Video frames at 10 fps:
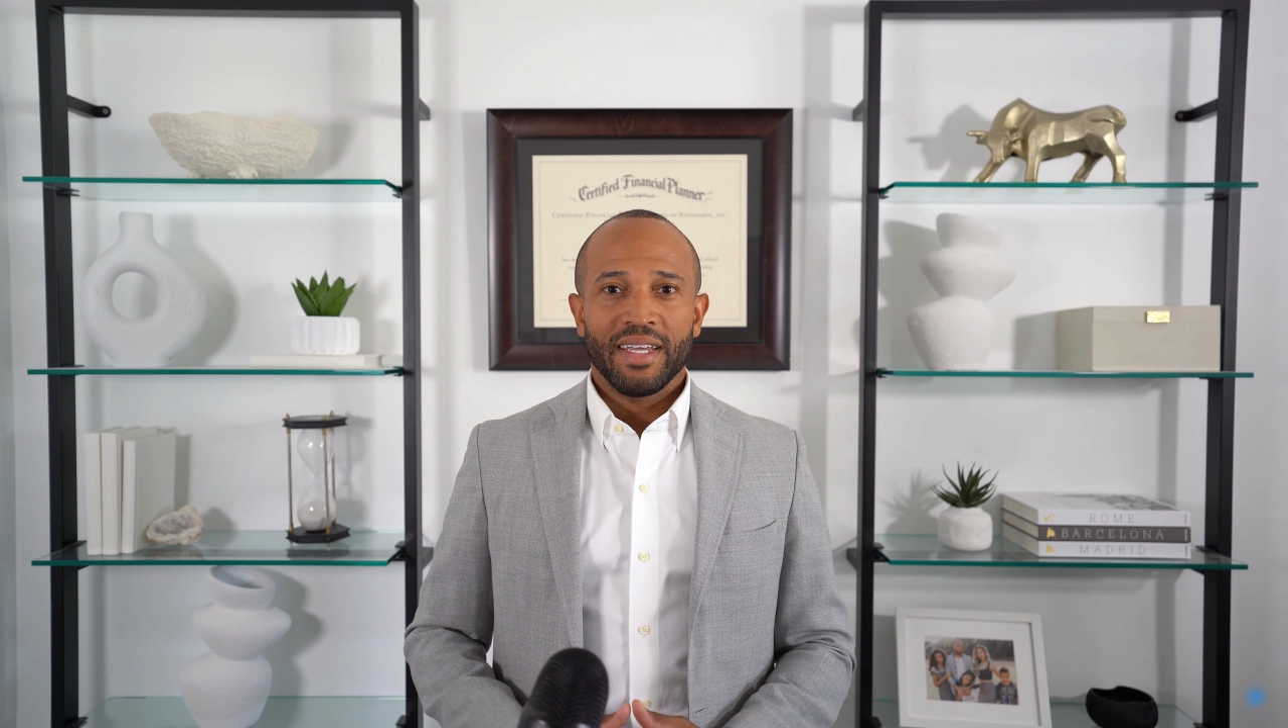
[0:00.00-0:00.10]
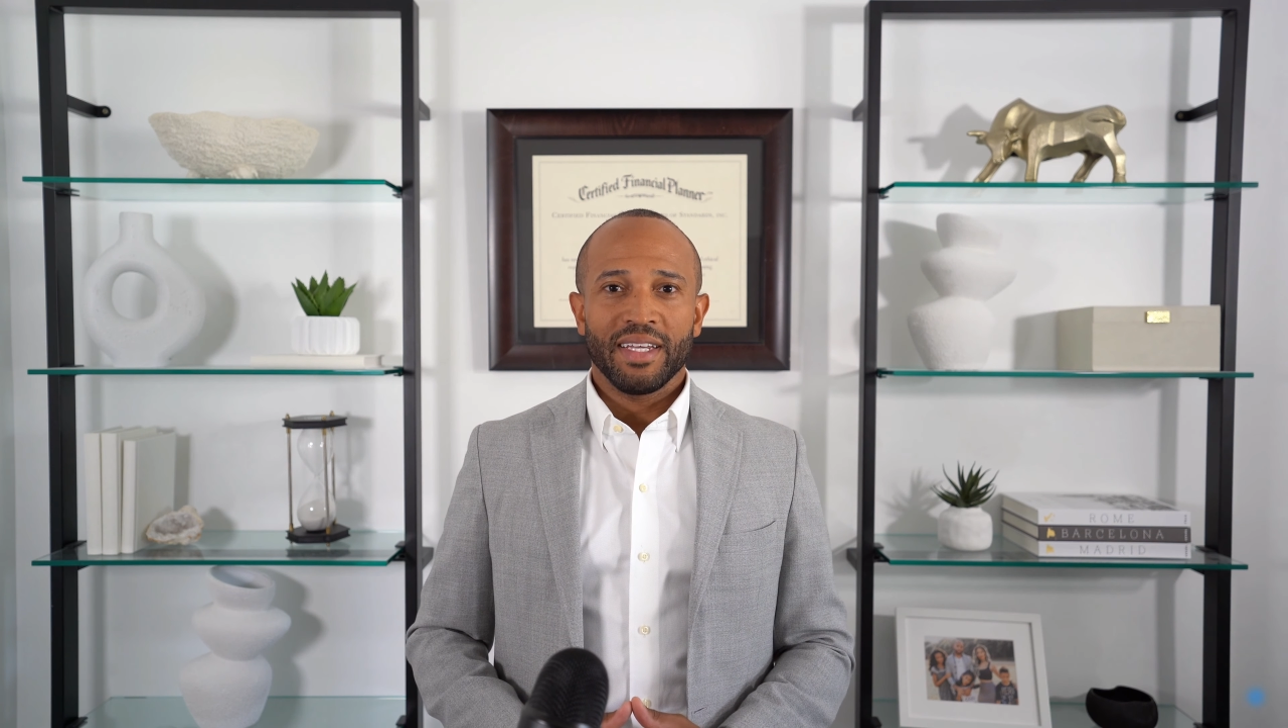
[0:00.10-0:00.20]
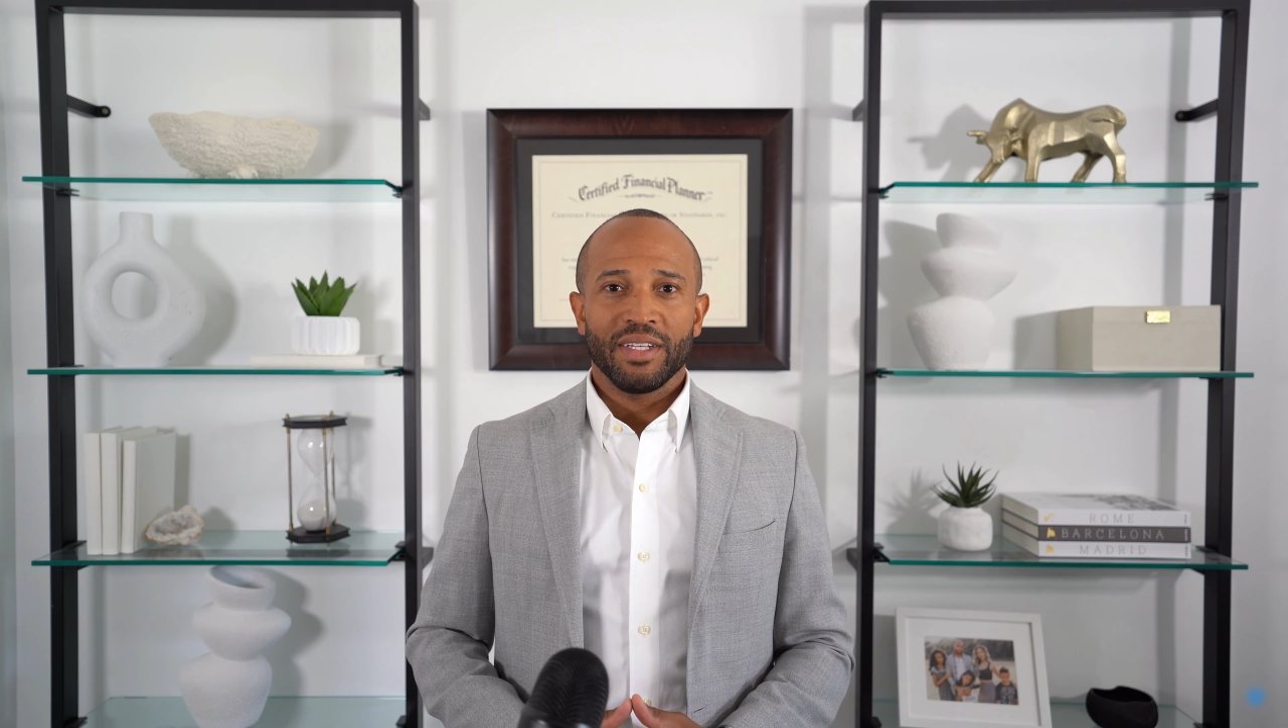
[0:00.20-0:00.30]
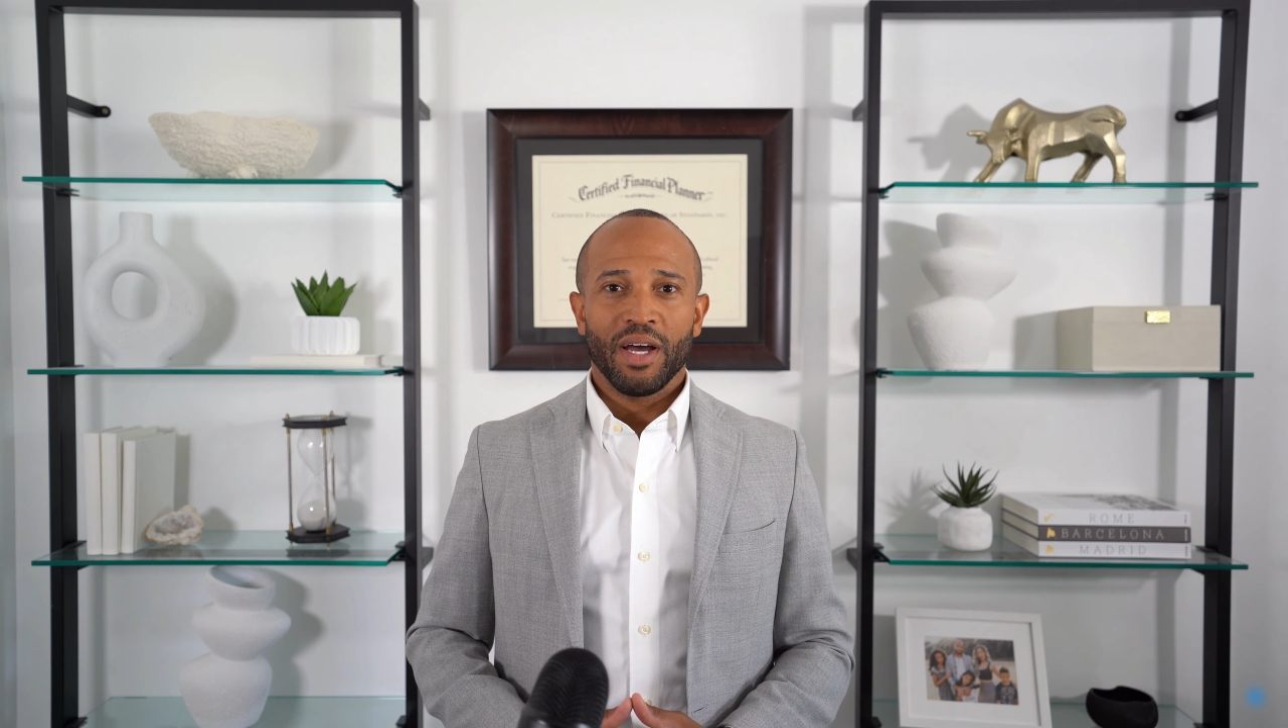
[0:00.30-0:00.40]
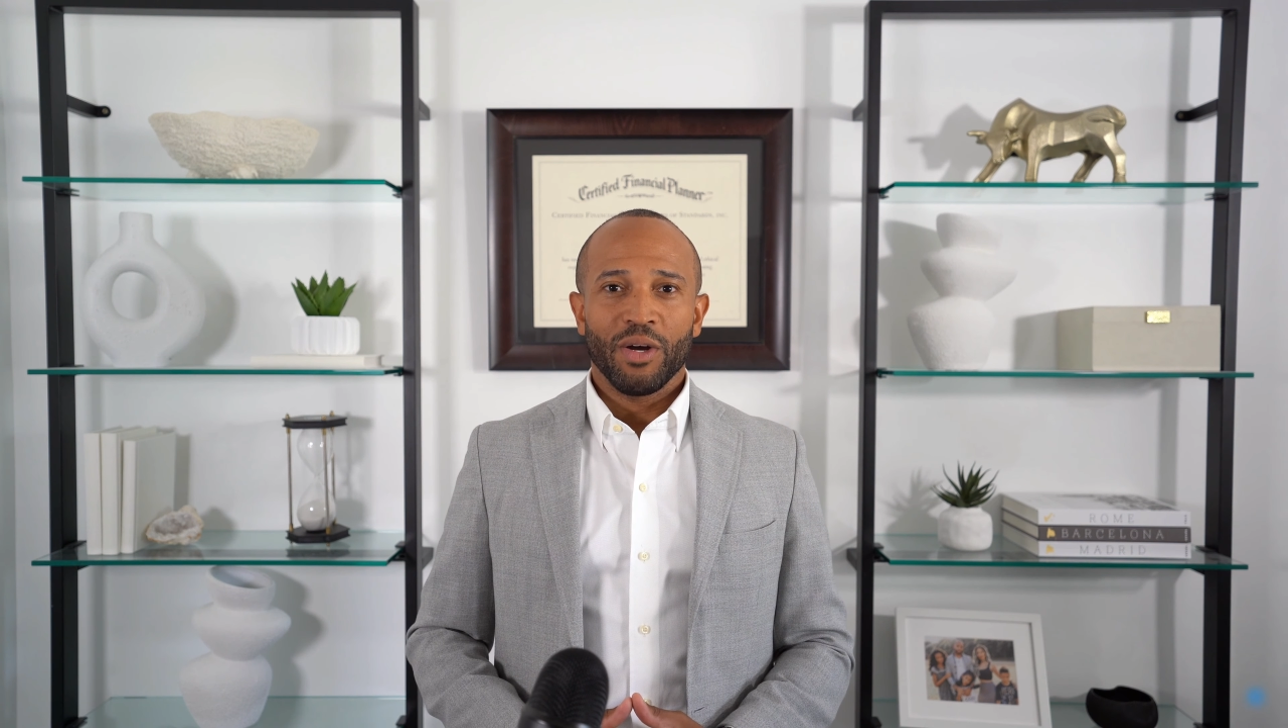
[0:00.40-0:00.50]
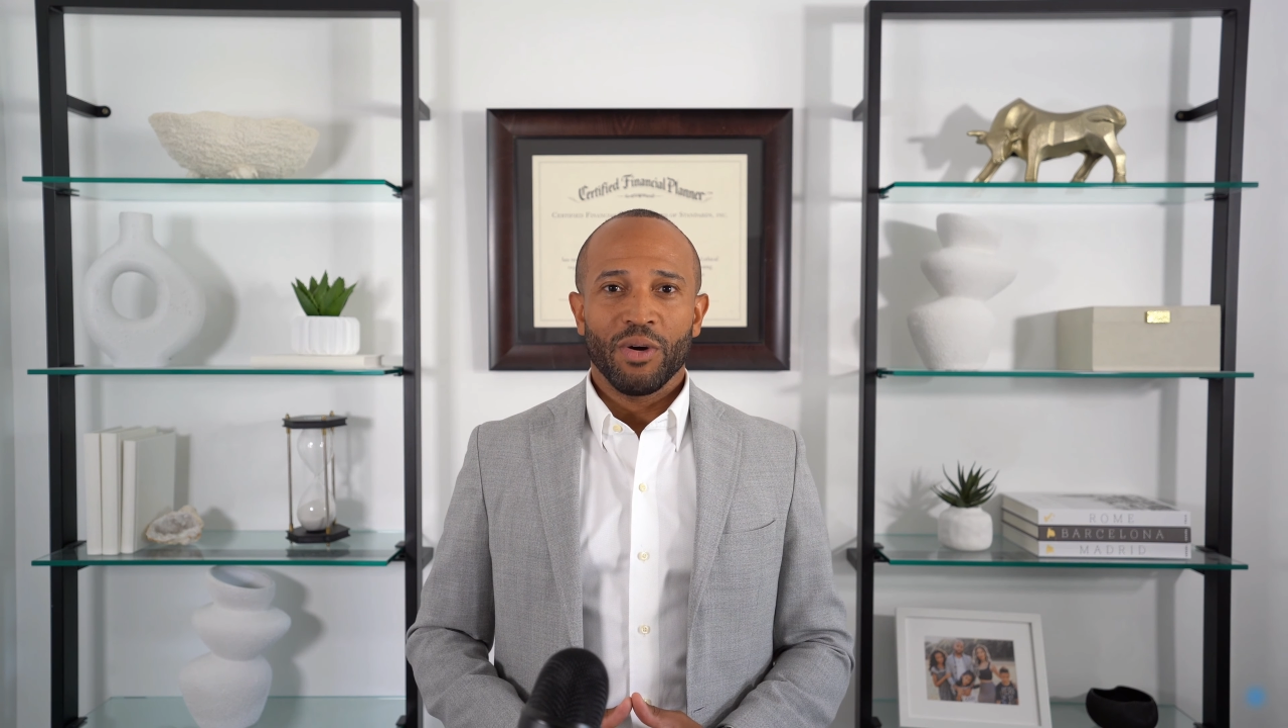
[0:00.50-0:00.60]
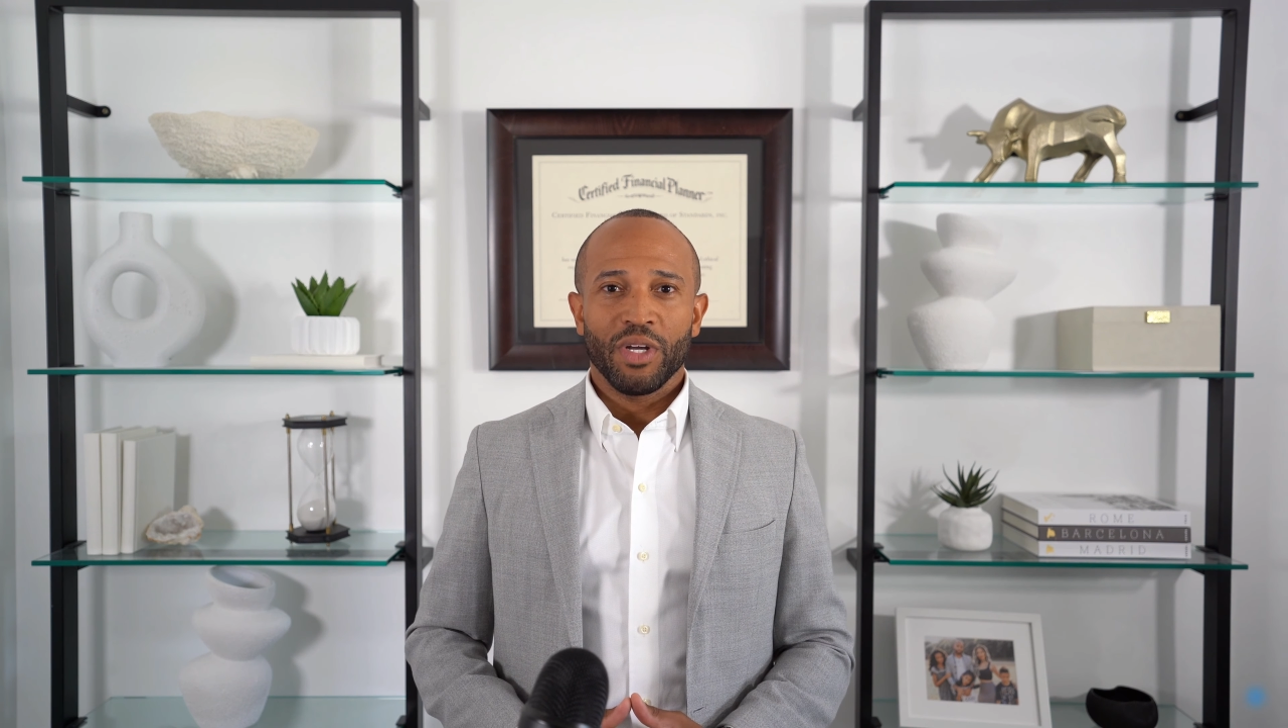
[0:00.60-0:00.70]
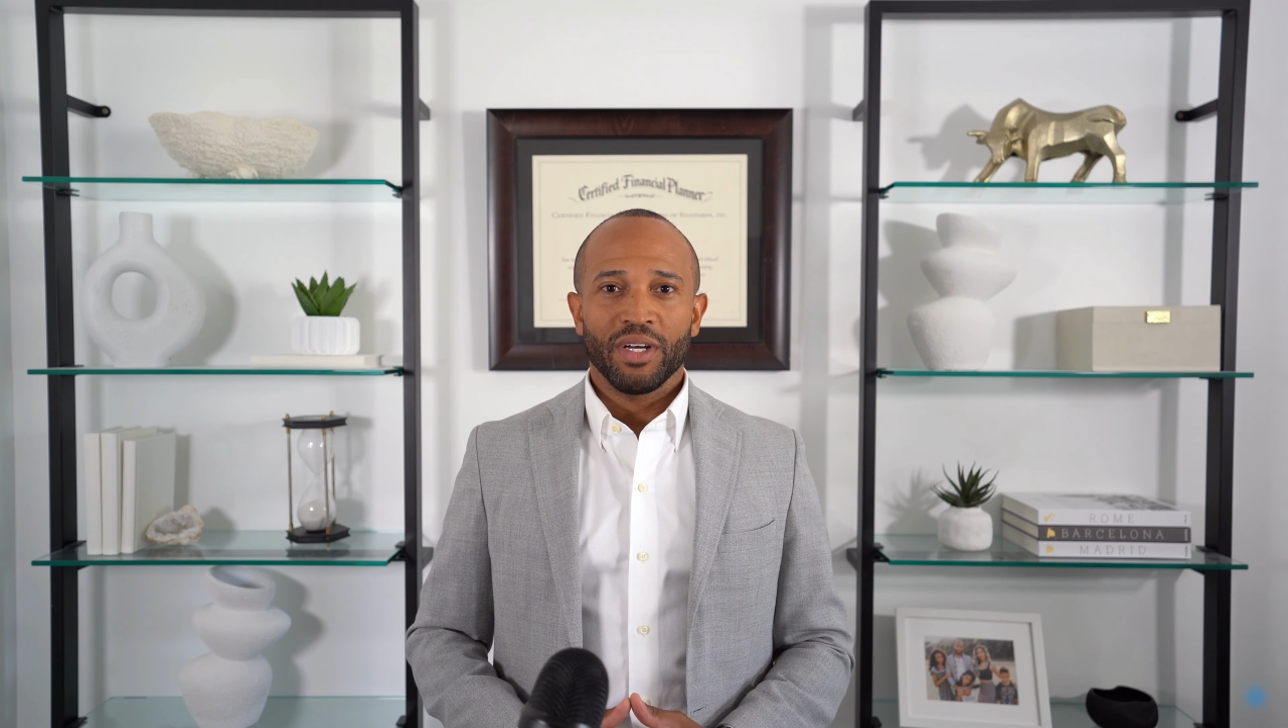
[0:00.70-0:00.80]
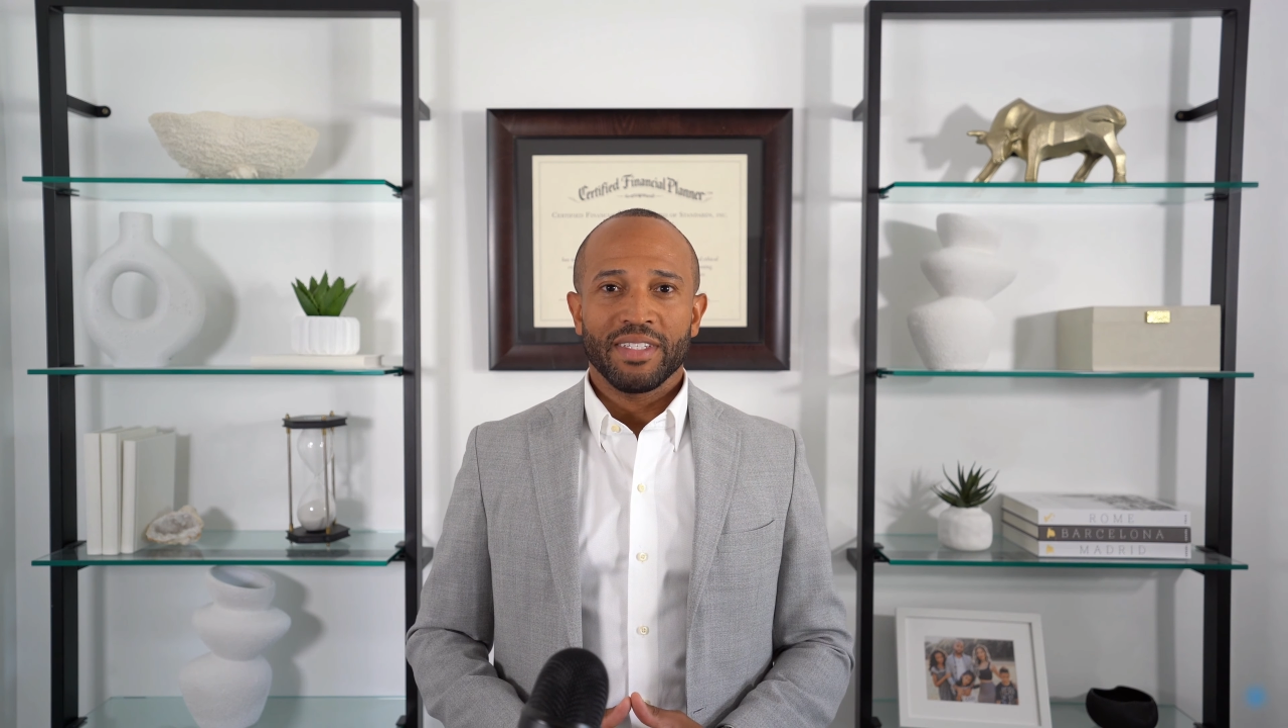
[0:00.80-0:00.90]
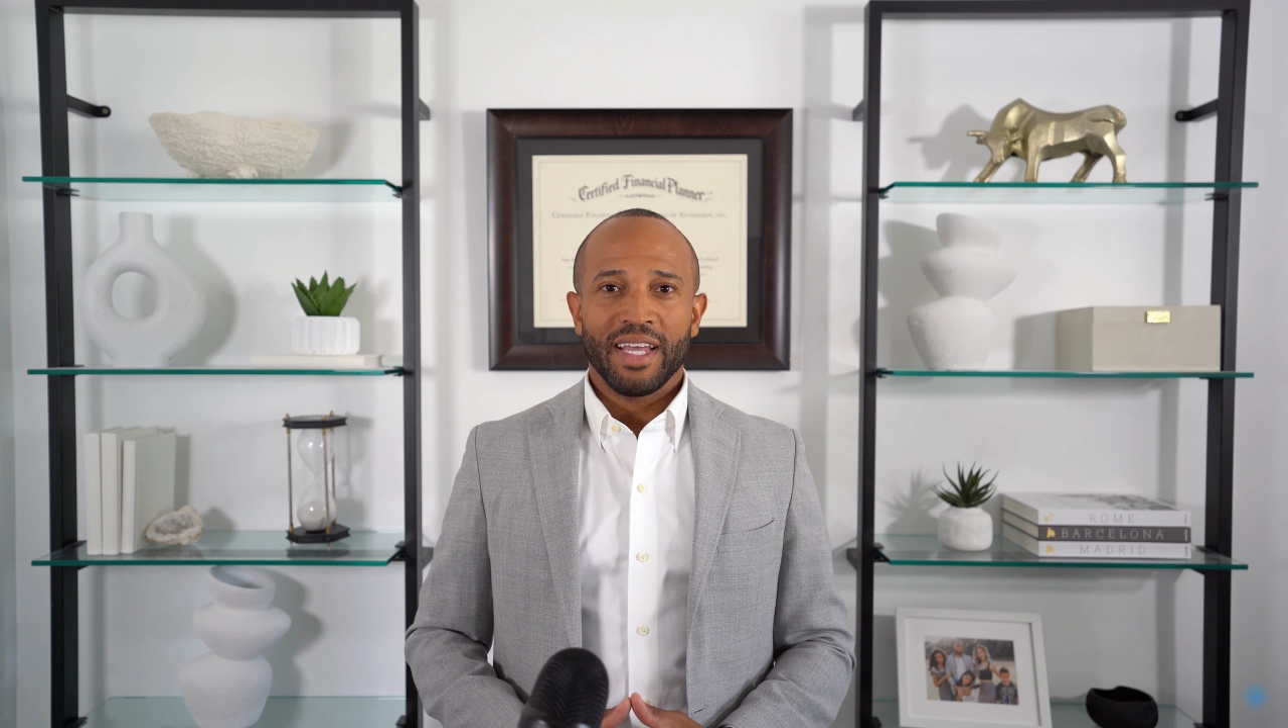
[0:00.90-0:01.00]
and dollar cost